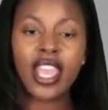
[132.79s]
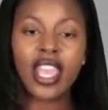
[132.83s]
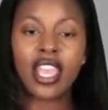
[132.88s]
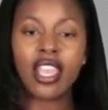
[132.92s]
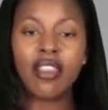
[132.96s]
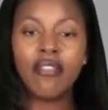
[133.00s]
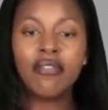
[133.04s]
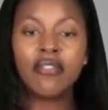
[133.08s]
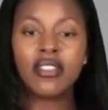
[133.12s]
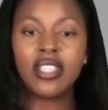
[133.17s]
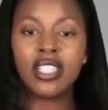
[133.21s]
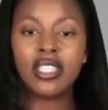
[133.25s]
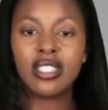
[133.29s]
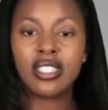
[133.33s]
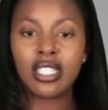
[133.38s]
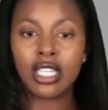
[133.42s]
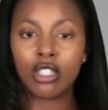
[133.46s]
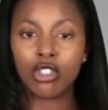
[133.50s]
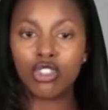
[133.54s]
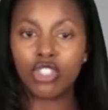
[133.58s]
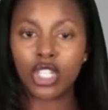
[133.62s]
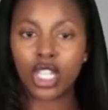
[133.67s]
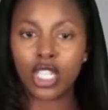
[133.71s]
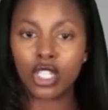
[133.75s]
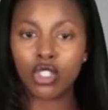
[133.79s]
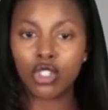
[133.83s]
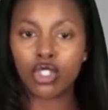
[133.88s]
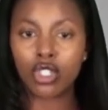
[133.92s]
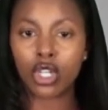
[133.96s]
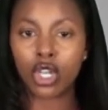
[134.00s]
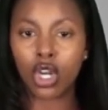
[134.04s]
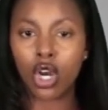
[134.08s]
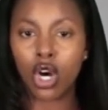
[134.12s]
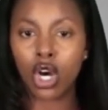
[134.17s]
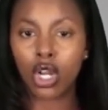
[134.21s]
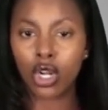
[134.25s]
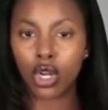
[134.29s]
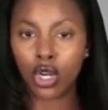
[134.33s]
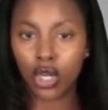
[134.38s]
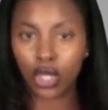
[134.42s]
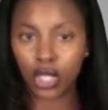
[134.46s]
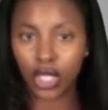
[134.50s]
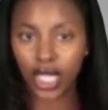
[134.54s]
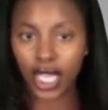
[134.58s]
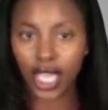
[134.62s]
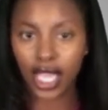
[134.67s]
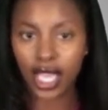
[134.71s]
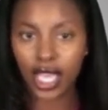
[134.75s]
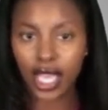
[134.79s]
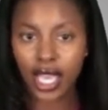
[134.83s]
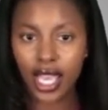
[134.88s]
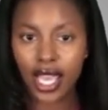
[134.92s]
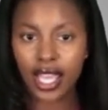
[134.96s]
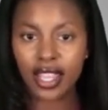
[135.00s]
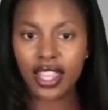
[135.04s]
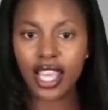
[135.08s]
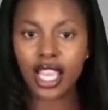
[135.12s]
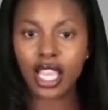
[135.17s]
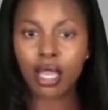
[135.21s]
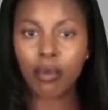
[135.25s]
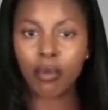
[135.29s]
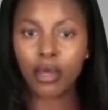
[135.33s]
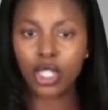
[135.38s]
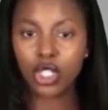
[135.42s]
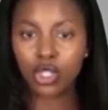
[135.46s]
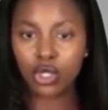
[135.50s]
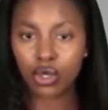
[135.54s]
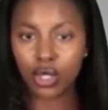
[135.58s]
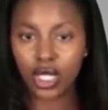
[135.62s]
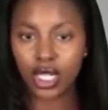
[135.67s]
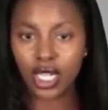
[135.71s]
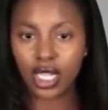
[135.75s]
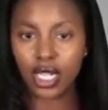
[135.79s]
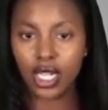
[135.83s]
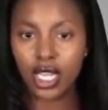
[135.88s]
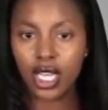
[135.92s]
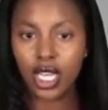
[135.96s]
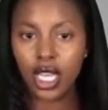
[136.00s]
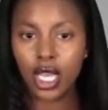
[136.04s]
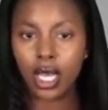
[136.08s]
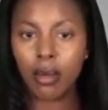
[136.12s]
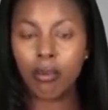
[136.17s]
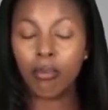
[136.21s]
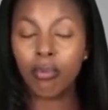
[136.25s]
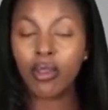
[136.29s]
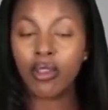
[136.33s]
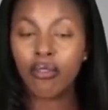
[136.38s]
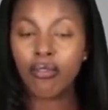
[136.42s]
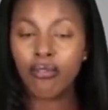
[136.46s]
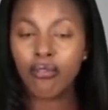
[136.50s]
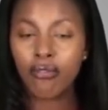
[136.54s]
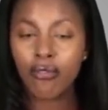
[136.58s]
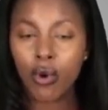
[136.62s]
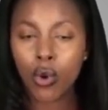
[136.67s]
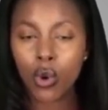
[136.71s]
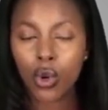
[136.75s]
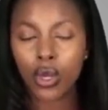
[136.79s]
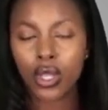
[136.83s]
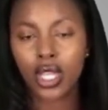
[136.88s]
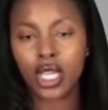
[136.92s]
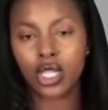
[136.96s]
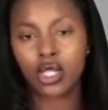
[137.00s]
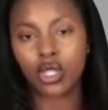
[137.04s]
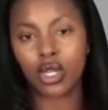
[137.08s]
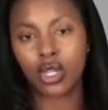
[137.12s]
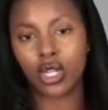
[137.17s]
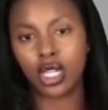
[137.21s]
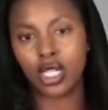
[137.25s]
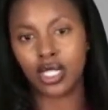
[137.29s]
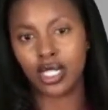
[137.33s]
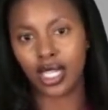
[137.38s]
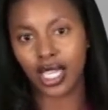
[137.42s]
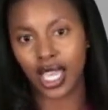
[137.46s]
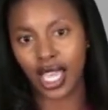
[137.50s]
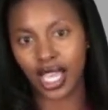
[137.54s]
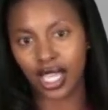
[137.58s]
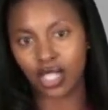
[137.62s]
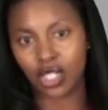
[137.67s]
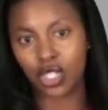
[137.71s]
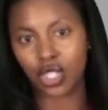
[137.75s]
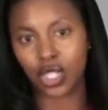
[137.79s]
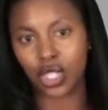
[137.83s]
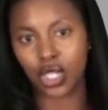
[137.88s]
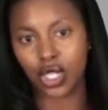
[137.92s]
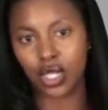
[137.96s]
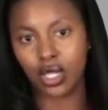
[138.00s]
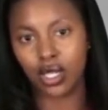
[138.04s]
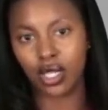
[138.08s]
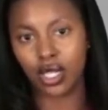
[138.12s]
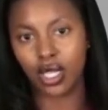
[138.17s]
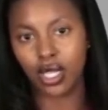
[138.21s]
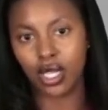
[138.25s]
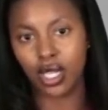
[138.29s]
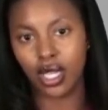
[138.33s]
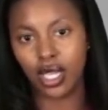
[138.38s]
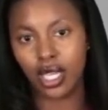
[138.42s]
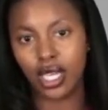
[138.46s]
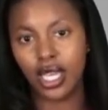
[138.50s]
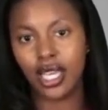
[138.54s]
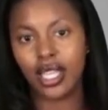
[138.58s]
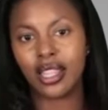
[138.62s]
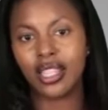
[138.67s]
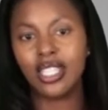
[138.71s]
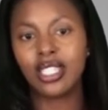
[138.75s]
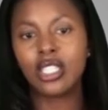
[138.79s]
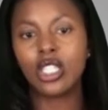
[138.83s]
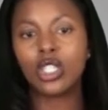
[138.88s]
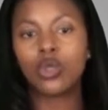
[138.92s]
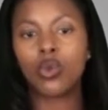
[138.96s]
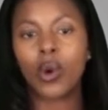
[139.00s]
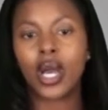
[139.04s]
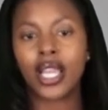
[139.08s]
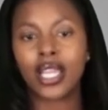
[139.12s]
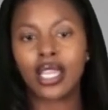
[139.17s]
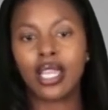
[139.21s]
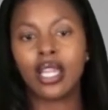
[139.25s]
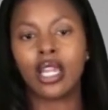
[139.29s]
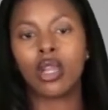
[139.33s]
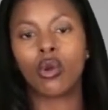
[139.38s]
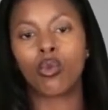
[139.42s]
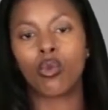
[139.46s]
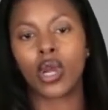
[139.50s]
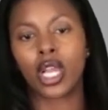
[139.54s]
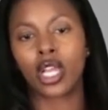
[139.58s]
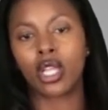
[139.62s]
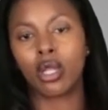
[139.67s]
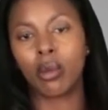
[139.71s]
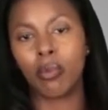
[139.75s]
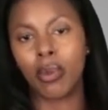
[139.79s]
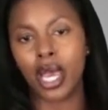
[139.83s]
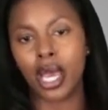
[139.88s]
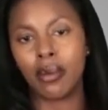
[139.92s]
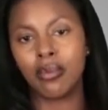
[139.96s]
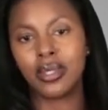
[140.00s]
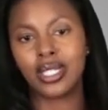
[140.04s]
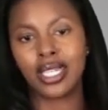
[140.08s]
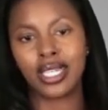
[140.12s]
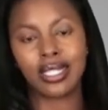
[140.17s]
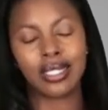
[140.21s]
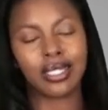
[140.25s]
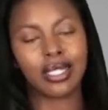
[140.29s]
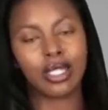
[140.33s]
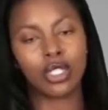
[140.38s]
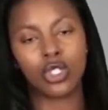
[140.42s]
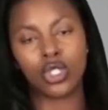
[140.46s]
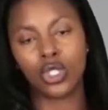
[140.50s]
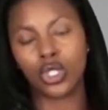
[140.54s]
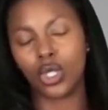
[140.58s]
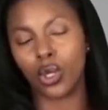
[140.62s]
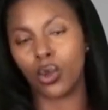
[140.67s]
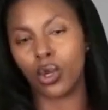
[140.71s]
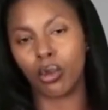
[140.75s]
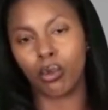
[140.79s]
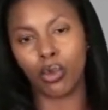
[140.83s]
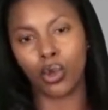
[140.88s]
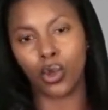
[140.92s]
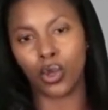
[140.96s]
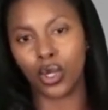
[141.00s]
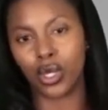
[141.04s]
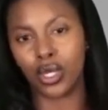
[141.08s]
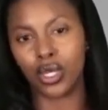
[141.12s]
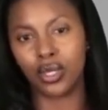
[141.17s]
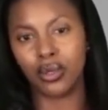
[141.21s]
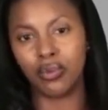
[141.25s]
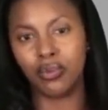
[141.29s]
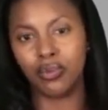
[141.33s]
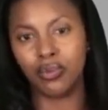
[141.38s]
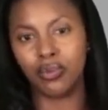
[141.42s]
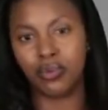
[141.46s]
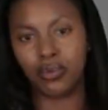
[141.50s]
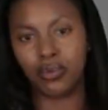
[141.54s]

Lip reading: If these cell changes are caught early, they can be treated before they turn into cancer. This is why getting regular Pap tests is so important.